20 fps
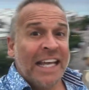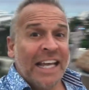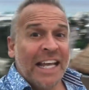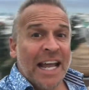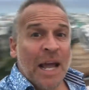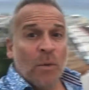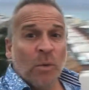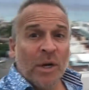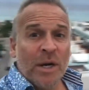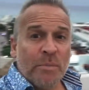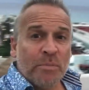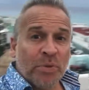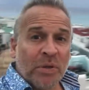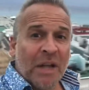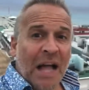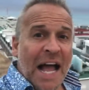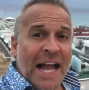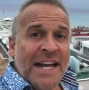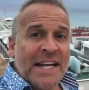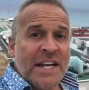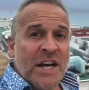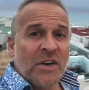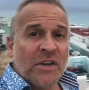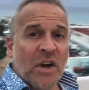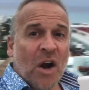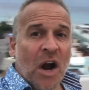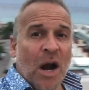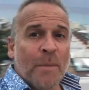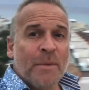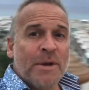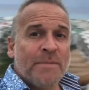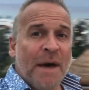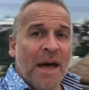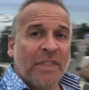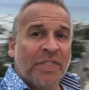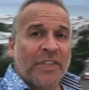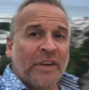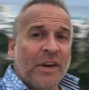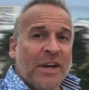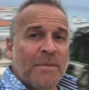And we're in Playa del Carmen, about
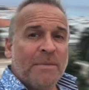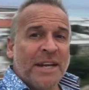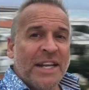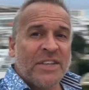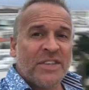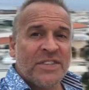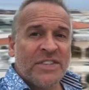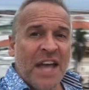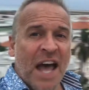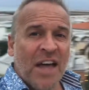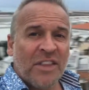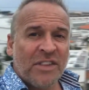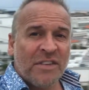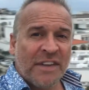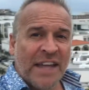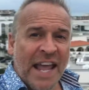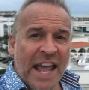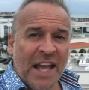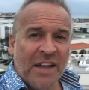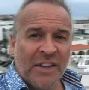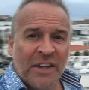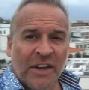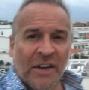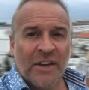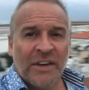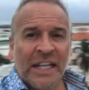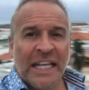30 minutes south of Cancun.